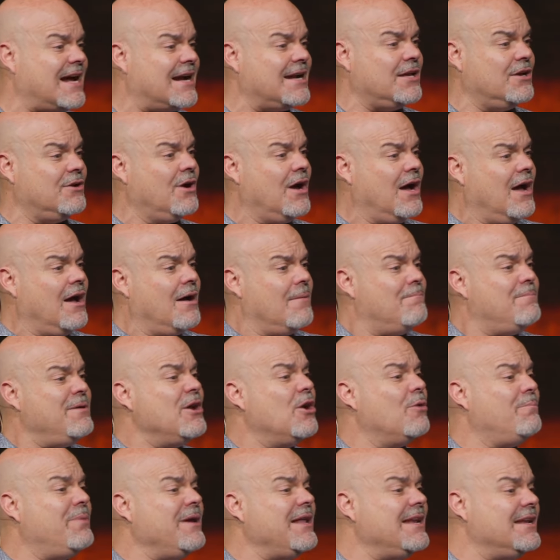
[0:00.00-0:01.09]
How do you
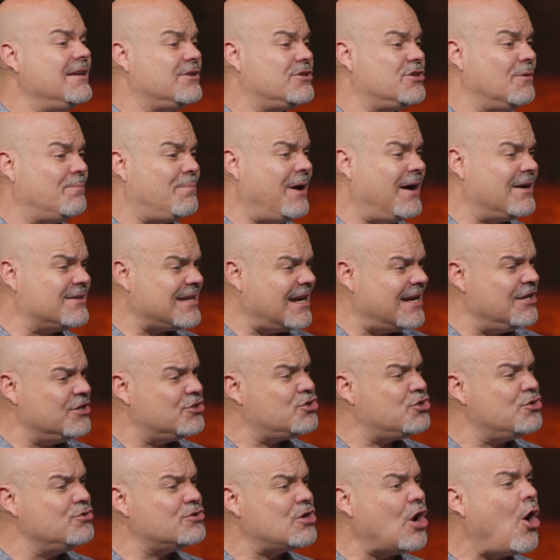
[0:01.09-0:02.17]
be obedient to your parents? How do you
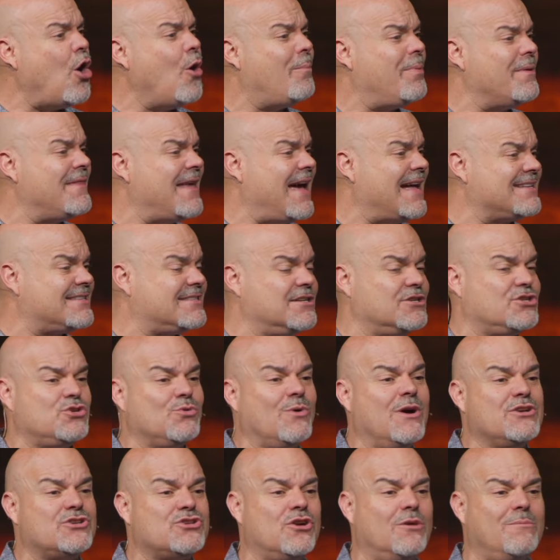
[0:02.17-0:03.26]
choose hope in that
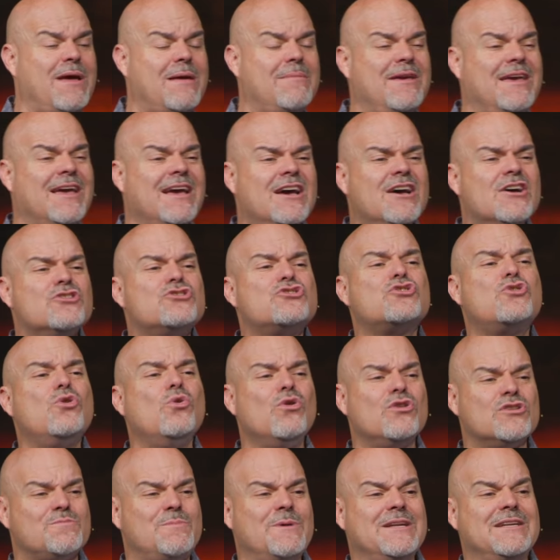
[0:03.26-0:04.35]
situation? Or maybe
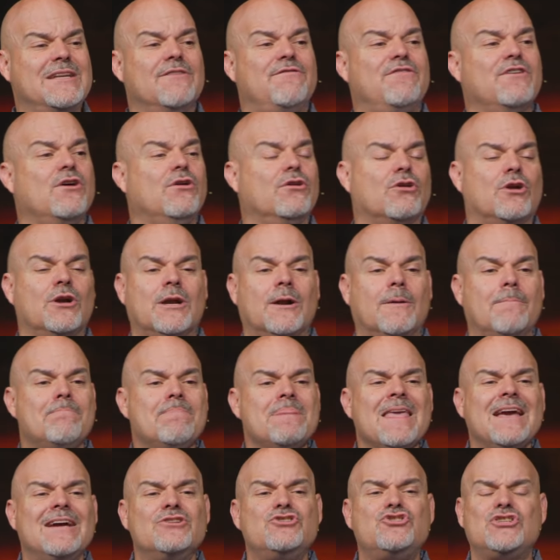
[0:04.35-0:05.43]
school's been difficult or your
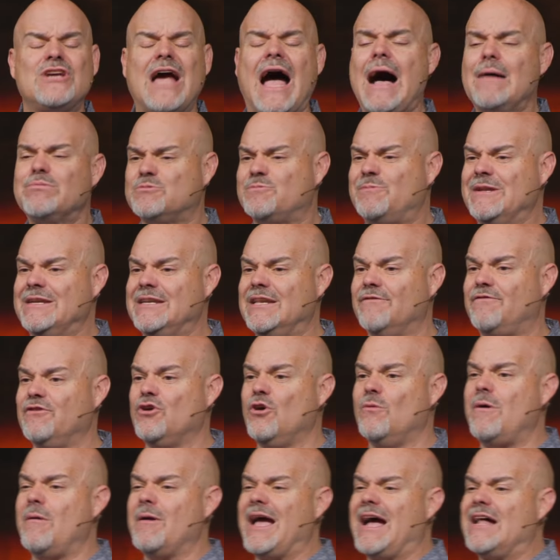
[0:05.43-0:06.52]
job's been
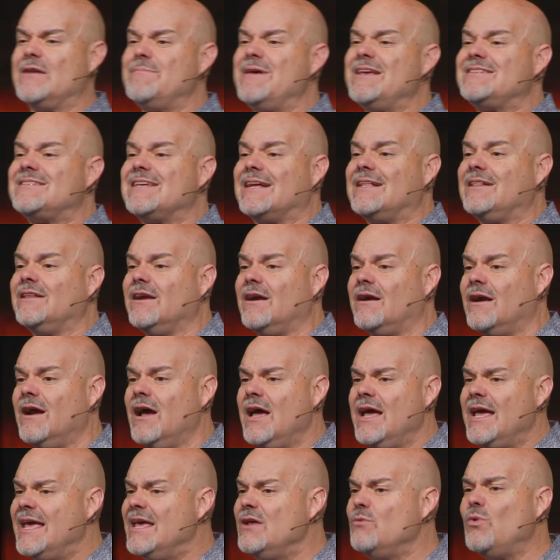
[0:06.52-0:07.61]
difficult, but God makes it clear
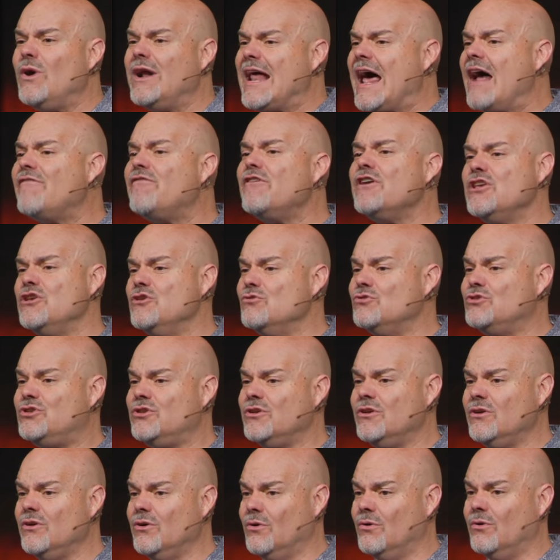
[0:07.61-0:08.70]
in whatever you
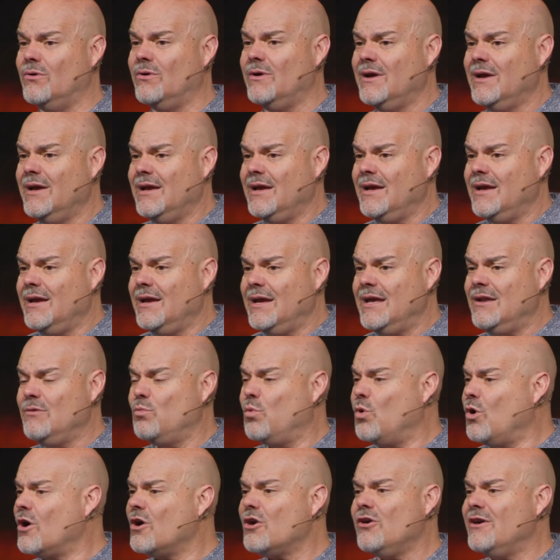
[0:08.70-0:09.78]
do, in
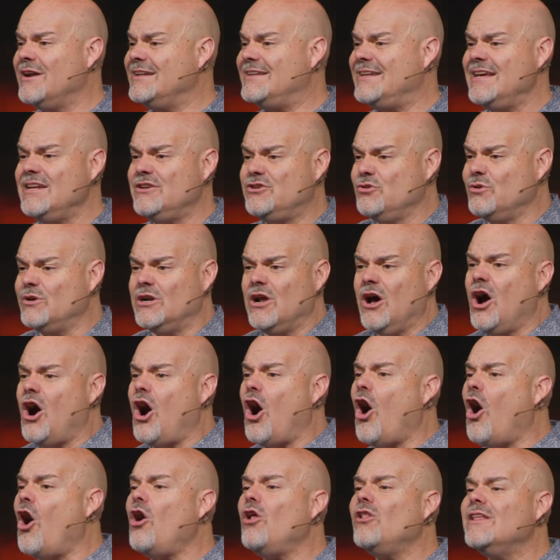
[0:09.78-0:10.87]
word or in deed, do it
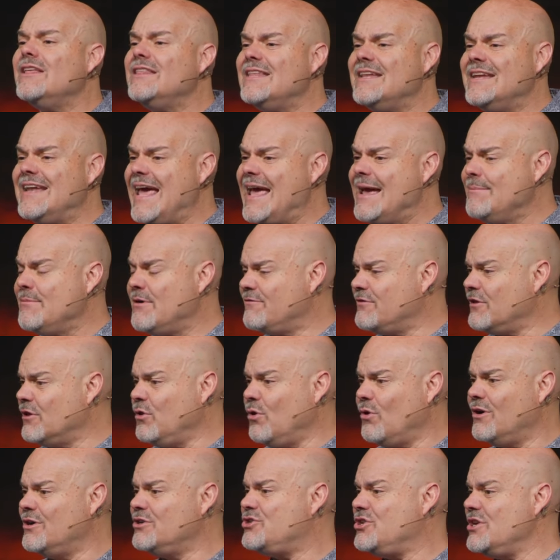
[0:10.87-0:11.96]
all in the name of the
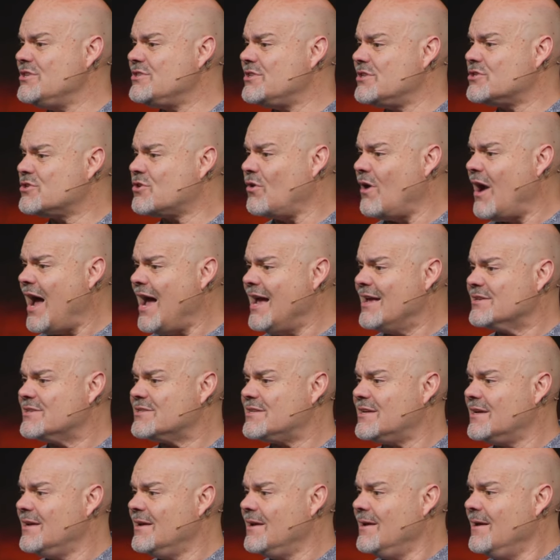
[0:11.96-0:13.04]
Lord Jesus
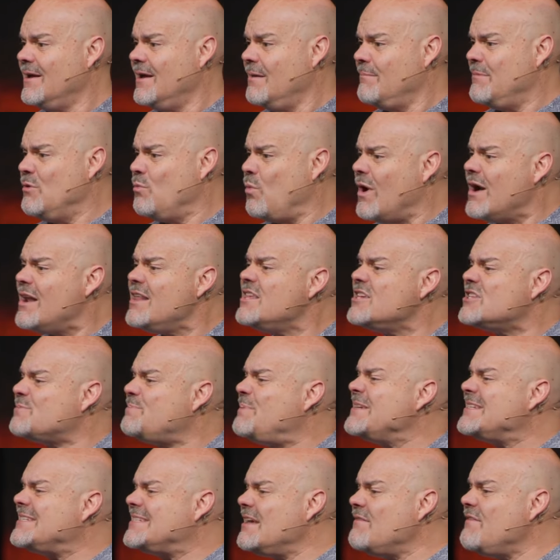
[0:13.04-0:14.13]
Christ. I mean, what are the
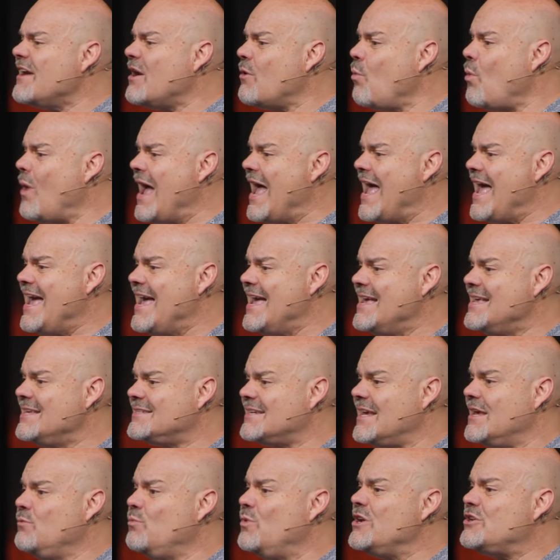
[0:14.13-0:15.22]
specific
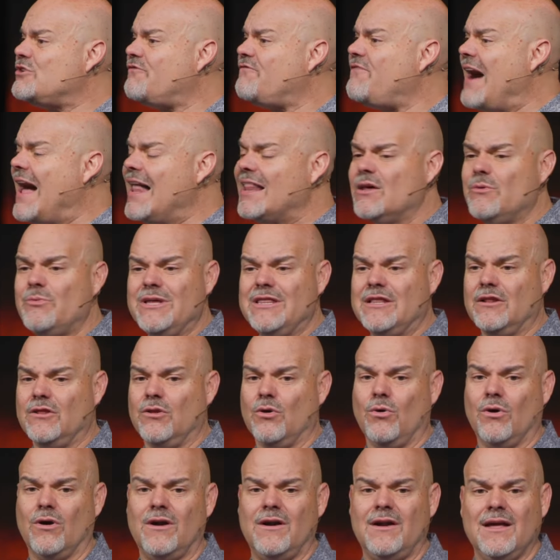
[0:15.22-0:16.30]
ways in which following the
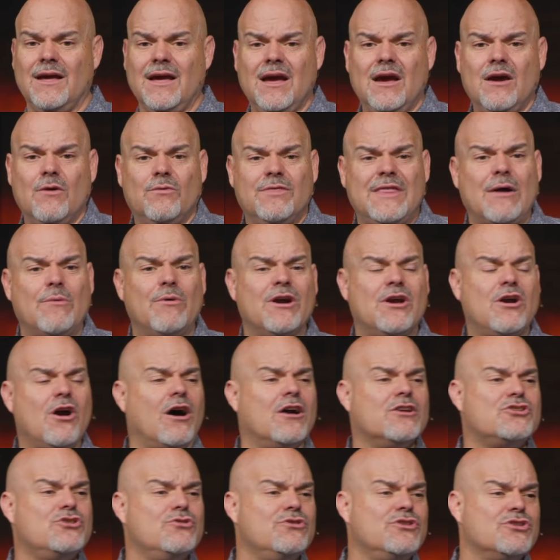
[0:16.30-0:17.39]
Lord that would
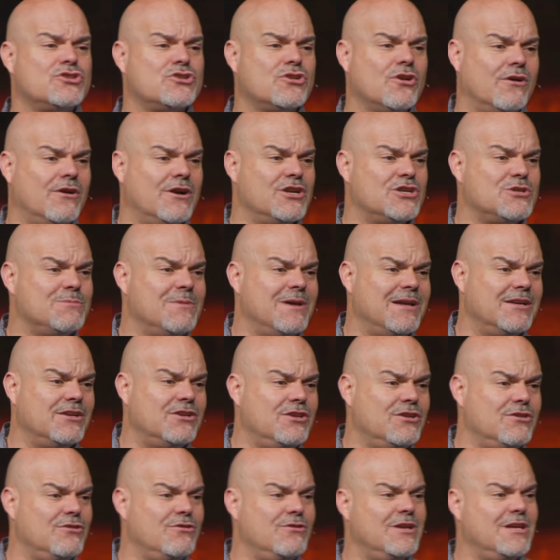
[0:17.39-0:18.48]
cause you discouragement
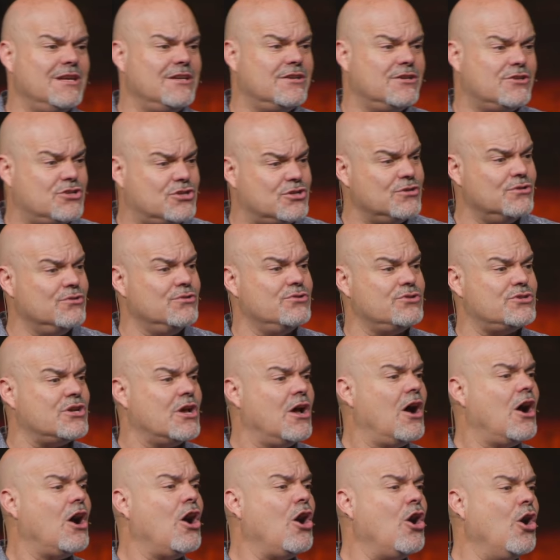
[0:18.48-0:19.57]
do you need to choose
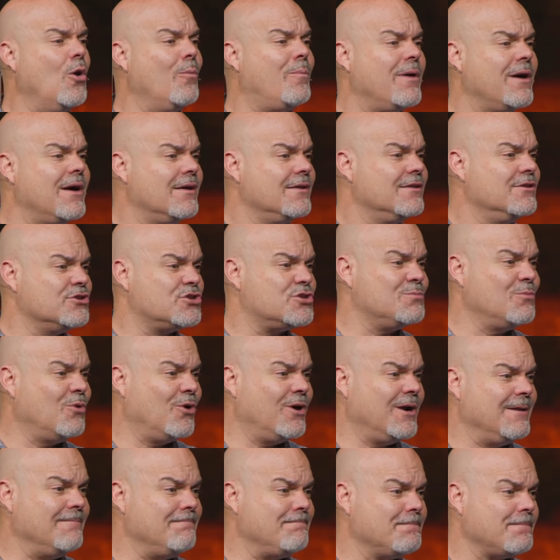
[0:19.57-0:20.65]
hope this
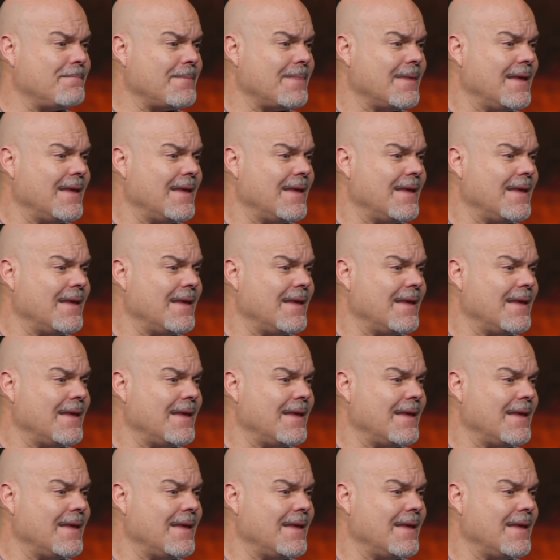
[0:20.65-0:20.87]
morning?